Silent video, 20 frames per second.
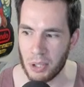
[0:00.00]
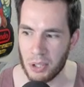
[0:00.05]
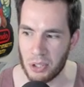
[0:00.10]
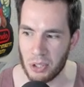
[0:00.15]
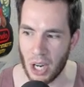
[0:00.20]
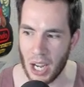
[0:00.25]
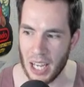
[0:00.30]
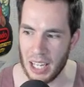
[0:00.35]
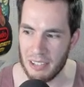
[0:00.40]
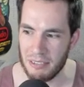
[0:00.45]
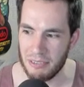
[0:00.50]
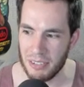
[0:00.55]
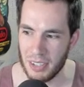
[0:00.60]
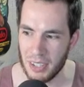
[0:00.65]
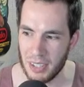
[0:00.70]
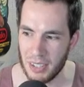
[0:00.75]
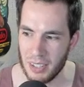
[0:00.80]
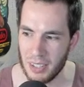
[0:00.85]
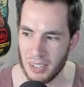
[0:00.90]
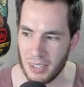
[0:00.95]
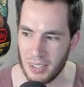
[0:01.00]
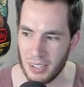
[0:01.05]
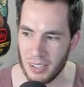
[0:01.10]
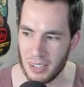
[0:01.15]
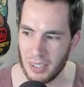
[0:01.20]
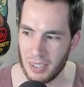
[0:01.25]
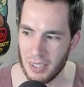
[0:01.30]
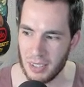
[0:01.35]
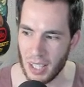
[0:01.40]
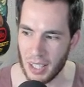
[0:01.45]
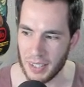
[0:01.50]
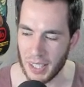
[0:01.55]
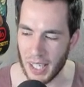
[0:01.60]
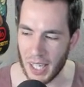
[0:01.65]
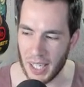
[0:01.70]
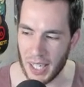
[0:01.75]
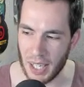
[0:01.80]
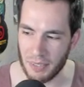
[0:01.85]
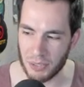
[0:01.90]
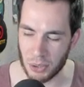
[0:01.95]
drive. And then I'd
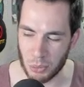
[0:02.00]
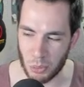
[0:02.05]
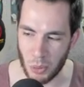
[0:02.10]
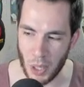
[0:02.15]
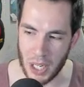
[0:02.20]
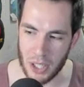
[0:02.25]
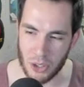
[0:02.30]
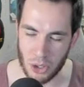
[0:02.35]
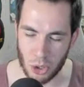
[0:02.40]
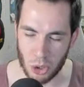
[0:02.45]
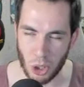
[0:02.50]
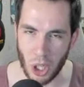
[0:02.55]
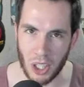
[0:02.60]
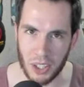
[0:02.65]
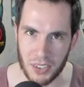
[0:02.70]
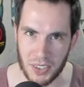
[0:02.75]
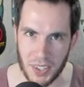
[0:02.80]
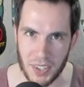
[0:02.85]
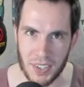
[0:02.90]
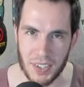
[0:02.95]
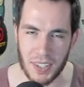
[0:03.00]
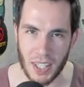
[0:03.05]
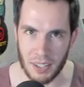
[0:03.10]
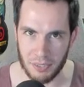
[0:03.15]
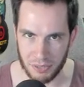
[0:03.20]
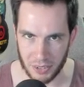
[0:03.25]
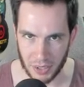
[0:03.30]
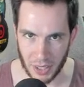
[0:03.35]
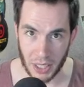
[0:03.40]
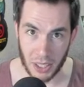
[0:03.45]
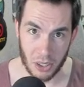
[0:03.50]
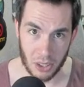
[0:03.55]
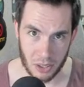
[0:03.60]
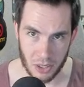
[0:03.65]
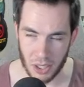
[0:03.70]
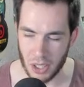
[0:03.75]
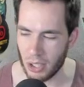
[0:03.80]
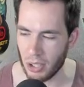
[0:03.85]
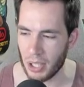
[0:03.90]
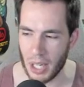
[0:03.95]
have to rent trucks and stuff and like,
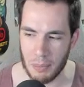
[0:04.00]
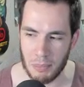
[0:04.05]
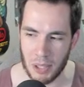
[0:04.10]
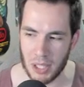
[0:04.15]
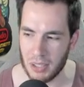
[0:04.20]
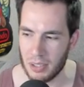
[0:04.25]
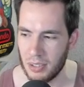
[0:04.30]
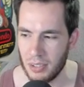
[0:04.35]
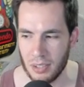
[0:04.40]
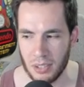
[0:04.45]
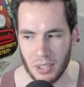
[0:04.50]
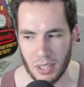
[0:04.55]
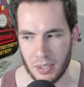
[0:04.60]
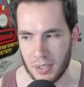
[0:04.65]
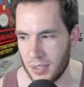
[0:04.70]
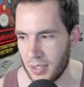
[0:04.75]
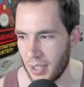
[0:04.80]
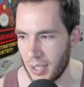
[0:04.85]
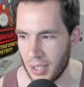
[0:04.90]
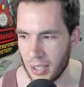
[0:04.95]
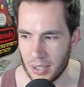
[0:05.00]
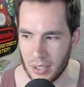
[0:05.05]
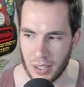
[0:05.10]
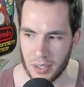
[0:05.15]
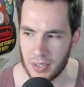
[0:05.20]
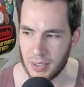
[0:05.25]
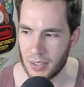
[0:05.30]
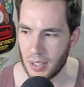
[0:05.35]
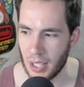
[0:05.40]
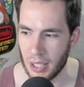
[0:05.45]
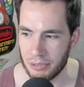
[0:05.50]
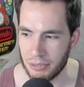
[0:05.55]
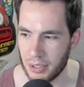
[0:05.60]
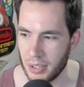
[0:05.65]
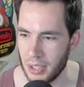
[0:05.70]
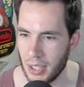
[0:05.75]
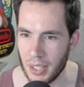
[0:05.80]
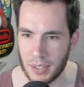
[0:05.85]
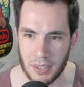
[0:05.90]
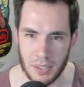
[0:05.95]
you know what I mean? It's uh it's tough.
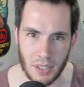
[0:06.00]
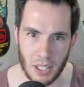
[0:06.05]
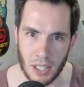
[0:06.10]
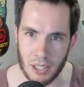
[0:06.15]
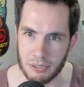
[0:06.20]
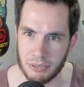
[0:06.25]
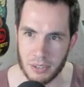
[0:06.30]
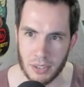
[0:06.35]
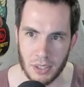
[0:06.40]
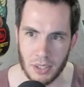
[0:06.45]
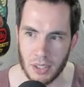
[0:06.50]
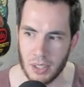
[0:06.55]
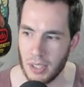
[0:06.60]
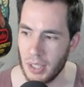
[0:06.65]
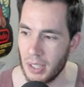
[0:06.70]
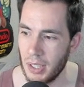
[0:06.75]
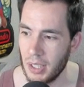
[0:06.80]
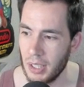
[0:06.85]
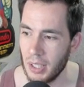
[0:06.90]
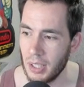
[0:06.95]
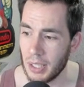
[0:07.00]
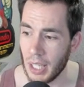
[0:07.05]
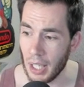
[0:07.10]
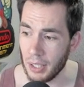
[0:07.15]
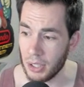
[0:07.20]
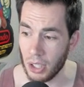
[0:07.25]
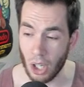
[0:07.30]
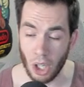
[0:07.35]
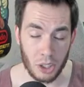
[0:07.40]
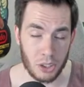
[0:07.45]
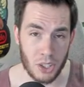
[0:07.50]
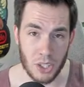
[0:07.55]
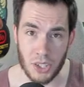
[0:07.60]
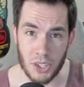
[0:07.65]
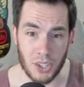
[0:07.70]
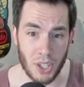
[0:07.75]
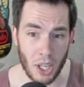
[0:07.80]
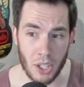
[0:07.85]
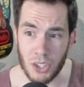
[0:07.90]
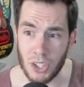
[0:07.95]
It's tough. Yeah, the auction's
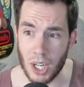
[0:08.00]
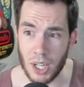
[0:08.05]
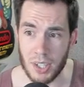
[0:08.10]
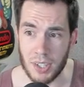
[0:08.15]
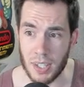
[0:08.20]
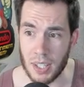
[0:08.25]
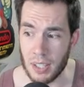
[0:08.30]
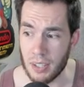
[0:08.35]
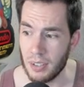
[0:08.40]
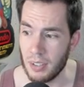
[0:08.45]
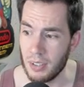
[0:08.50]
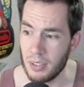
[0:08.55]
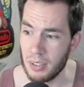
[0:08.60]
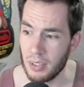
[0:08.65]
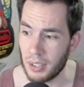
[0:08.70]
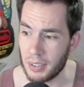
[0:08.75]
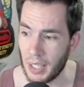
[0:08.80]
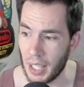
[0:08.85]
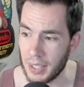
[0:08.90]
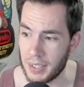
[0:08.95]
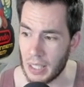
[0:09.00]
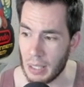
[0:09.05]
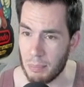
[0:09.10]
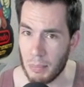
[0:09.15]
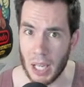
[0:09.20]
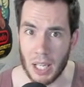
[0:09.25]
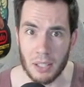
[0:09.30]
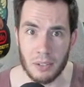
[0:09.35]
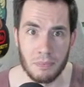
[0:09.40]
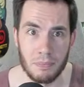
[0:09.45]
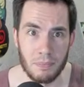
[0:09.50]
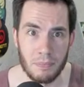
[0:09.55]
done, JC. Like that's it, man.